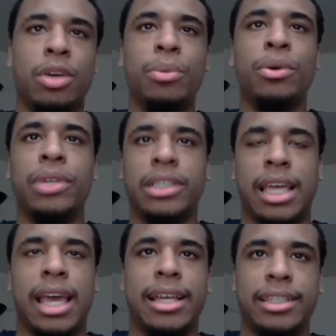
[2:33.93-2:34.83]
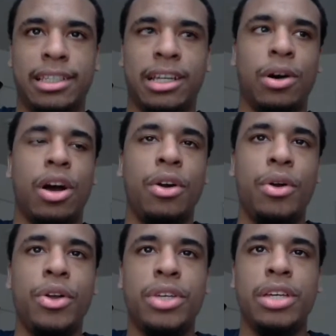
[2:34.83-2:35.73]
Nomi doing his test, you know,
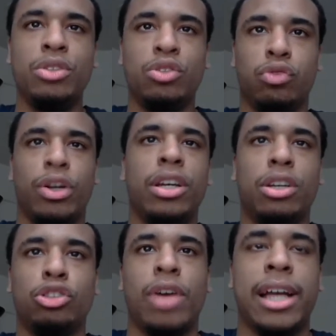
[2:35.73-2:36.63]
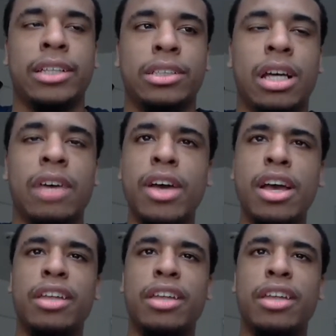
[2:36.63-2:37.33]
Haruyuki just running on track and stuff.